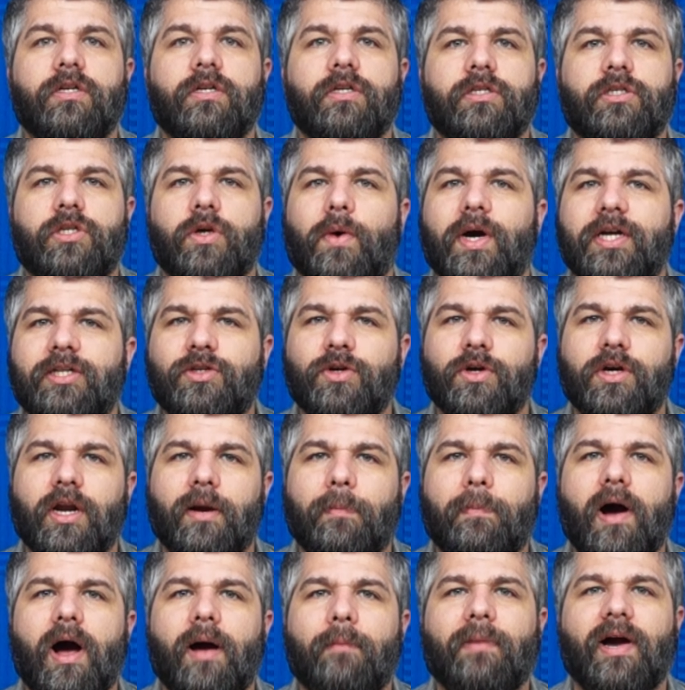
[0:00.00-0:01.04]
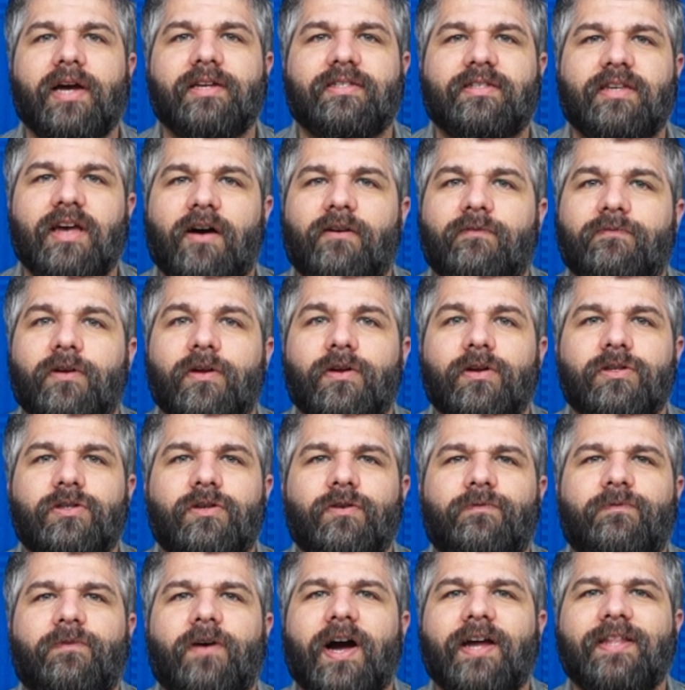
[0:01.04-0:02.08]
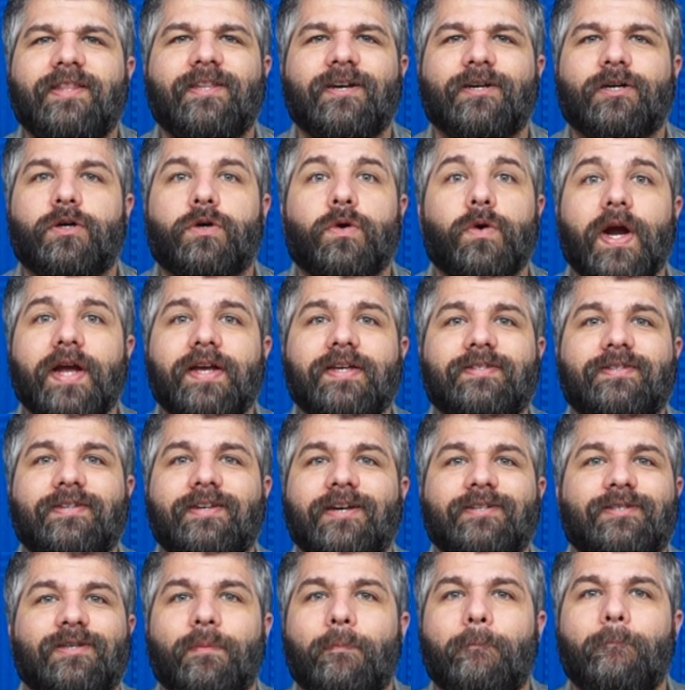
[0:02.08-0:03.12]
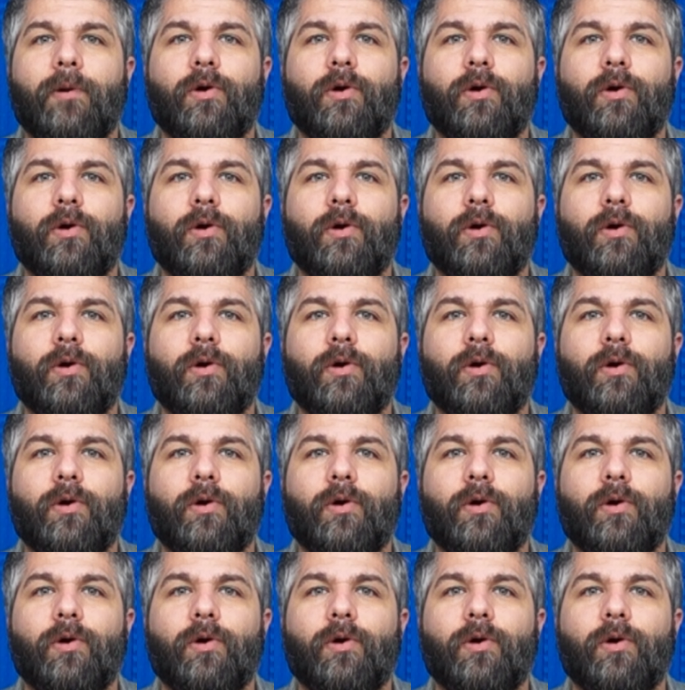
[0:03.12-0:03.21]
So I took it upon myself to find the craziest,